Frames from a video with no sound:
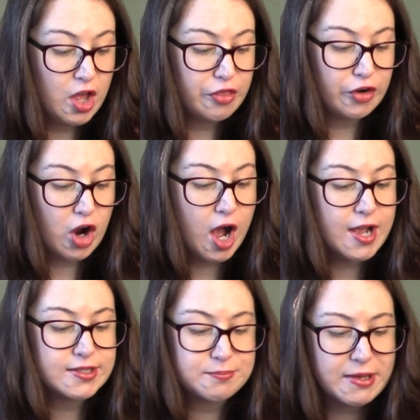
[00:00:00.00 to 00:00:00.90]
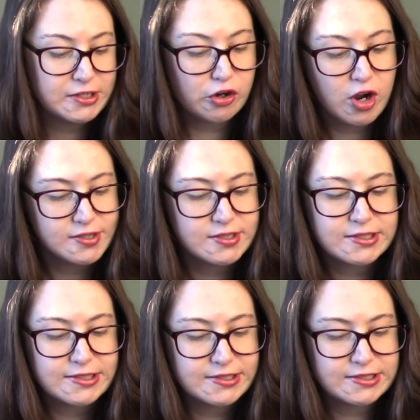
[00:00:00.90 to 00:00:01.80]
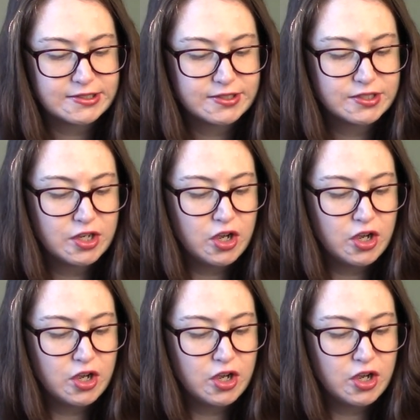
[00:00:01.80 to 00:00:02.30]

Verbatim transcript: Their eyes met across the distance.